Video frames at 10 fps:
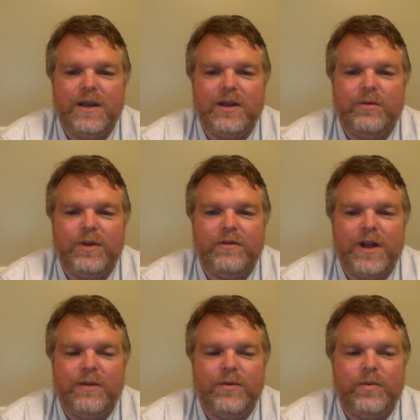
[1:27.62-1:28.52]
It'll be
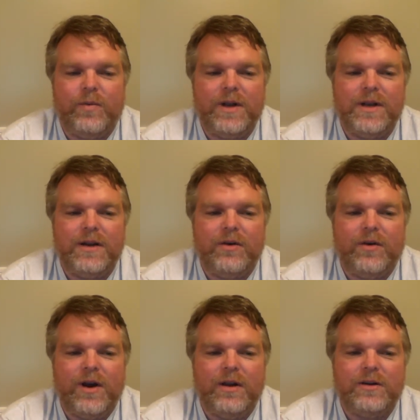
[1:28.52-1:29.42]
available in 1 liter
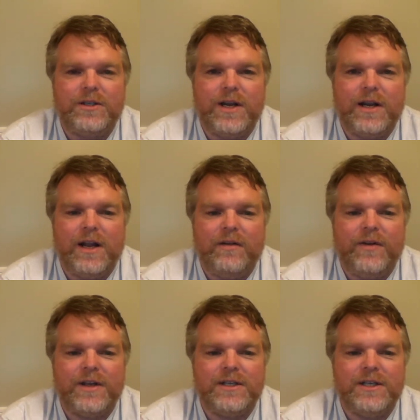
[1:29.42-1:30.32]
growlers at
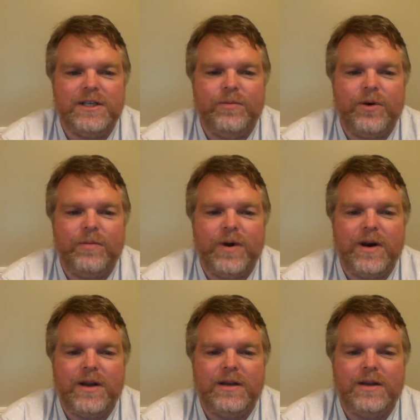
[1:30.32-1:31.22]
Halifax Seaport
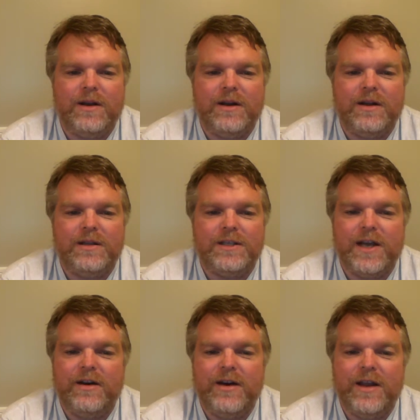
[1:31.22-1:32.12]
Market on
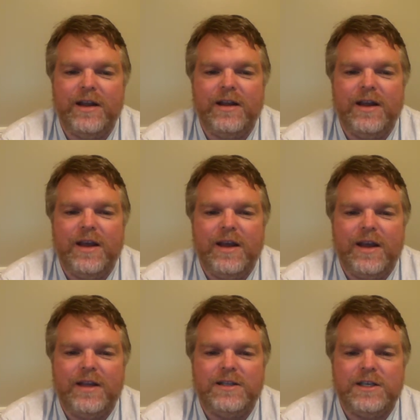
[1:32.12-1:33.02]
Saturday
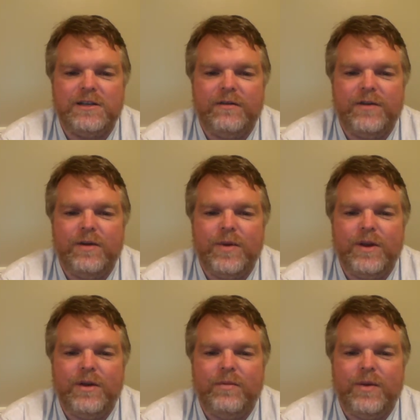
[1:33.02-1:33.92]
and 650
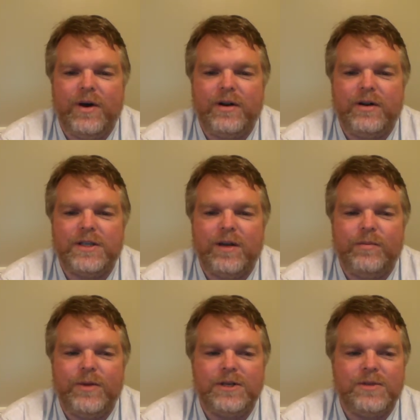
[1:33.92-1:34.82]
ml bottles
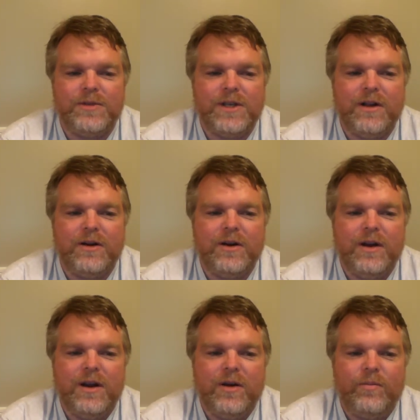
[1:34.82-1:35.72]
at Bishop's
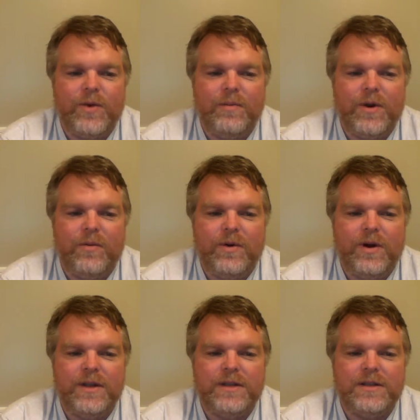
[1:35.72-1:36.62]
Cellar, Premier
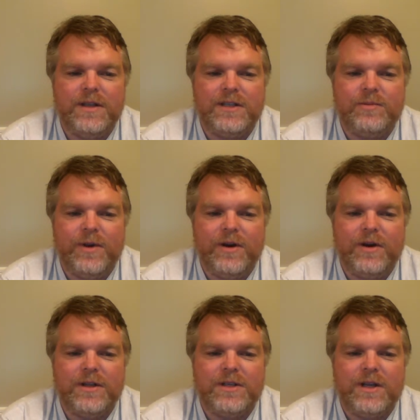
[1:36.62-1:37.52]
Wines and
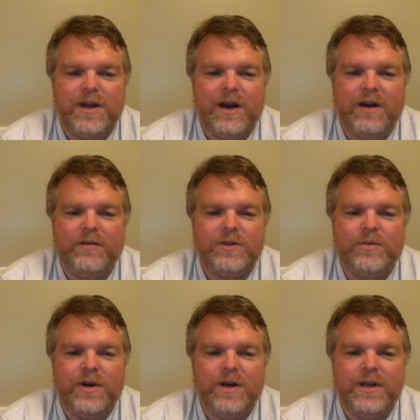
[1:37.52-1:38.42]
Spirits, Harvest
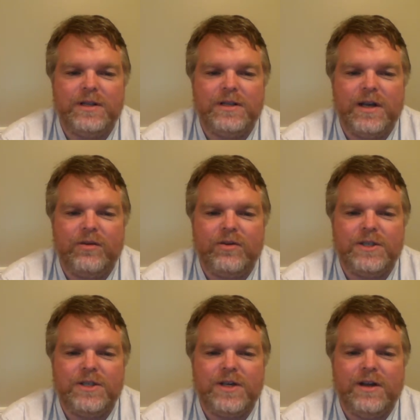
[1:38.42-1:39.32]
Wines, and
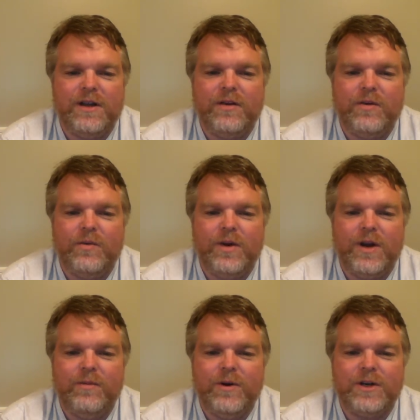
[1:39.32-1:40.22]
Cristall
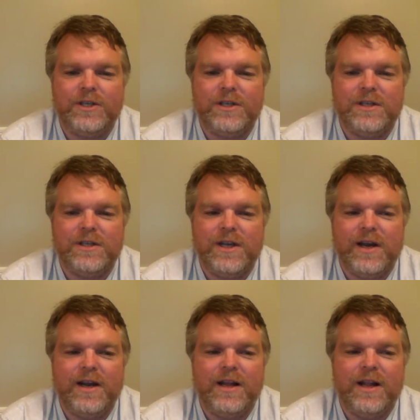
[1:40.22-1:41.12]
Wine Merchants.
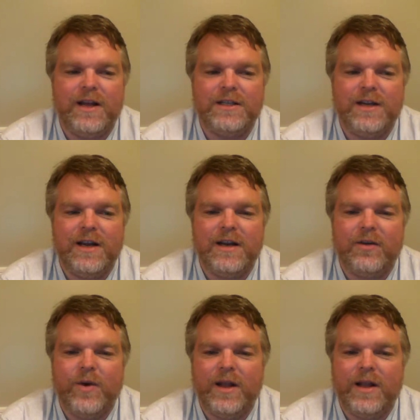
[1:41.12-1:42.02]
I had a glass night and I
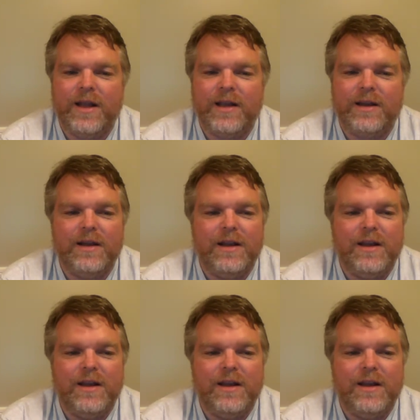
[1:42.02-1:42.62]
quite like it.